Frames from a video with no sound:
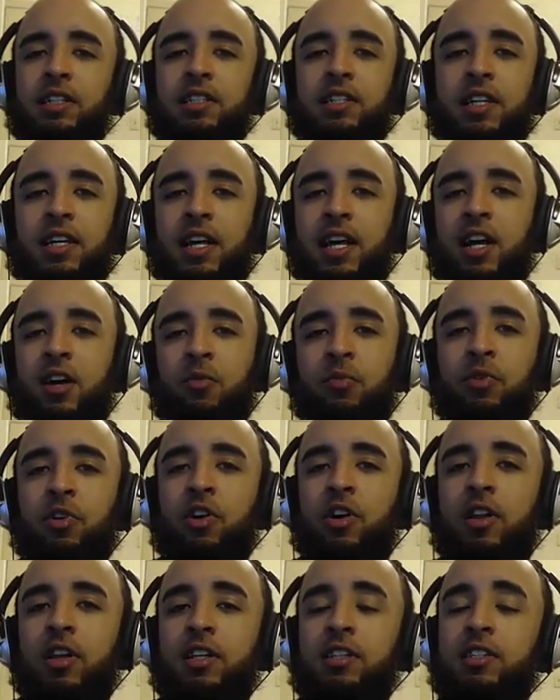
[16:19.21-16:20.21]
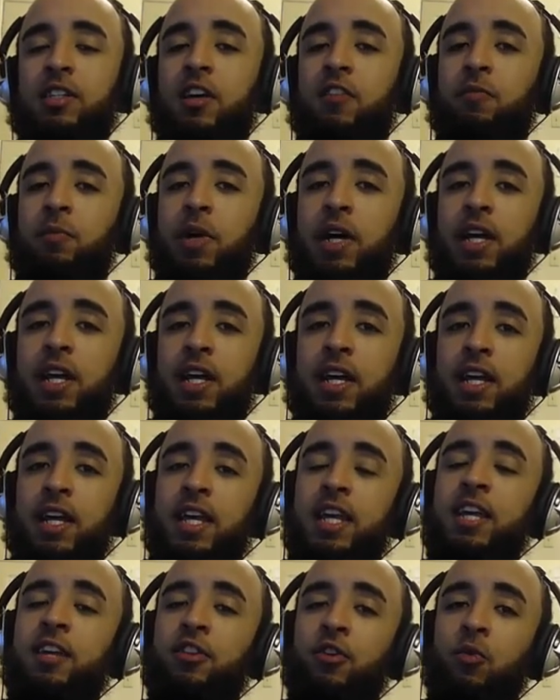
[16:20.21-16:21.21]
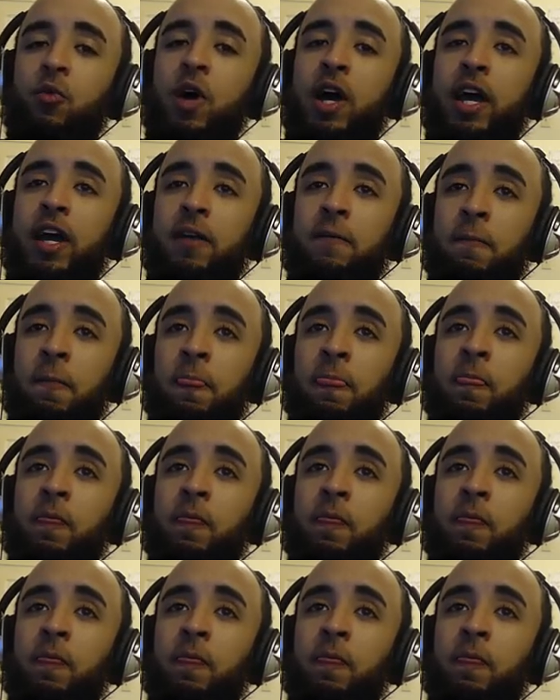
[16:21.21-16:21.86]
to help with all this stuff. But either way,